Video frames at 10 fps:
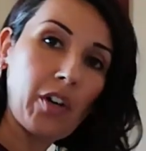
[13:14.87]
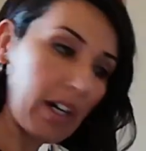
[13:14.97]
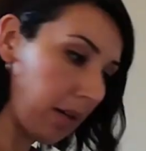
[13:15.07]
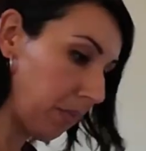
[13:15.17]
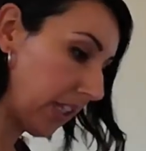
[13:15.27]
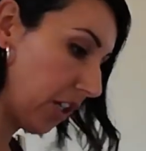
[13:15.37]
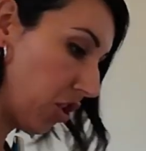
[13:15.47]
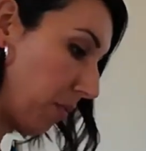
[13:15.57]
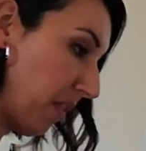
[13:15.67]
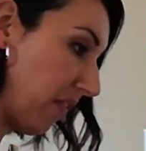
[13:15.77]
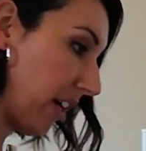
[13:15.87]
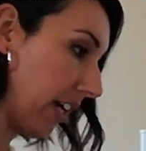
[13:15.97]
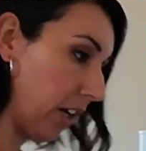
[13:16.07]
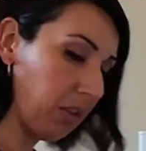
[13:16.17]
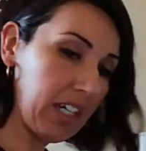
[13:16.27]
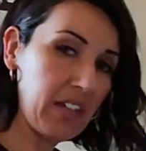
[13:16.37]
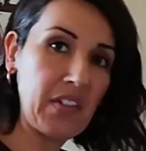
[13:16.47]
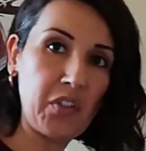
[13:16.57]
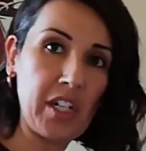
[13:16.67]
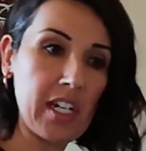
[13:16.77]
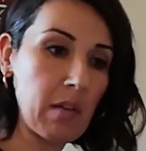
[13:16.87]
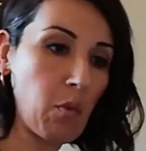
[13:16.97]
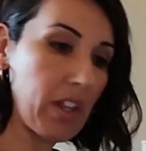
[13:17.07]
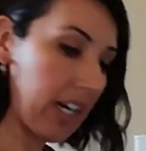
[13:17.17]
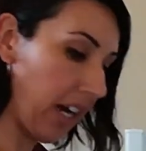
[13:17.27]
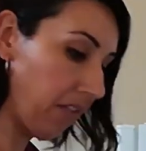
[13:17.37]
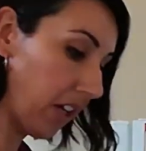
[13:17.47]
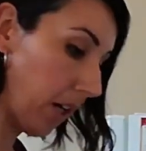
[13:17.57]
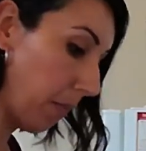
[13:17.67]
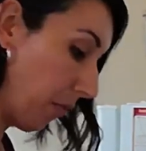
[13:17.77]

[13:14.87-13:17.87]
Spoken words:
a cup, but that should be fine. I don't think I've ever needed more than half a cup